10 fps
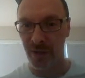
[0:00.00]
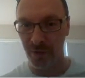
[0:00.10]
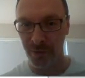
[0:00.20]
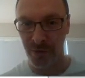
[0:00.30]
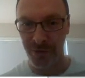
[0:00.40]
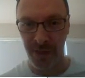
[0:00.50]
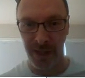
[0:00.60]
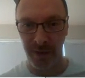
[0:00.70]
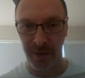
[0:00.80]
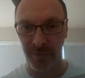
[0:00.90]
you'll notice
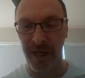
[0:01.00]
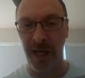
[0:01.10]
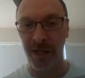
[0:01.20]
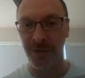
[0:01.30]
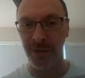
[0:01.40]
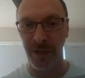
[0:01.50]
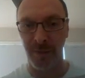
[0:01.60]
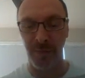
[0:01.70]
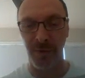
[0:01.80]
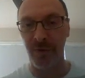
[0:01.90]
that in reaction
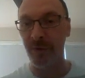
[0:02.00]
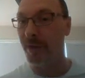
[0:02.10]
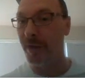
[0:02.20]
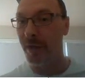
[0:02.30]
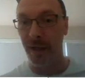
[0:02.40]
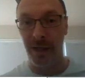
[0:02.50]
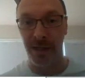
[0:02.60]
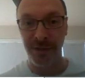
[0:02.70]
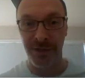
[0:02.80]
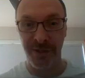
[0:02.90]
number
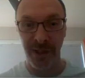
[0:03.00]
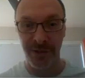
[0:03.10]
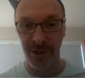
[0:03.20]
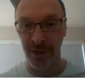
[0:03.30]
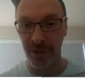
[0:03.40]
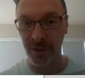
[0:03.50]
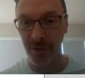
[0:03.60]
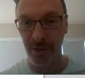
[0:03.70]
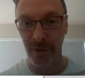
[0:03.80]
6 here,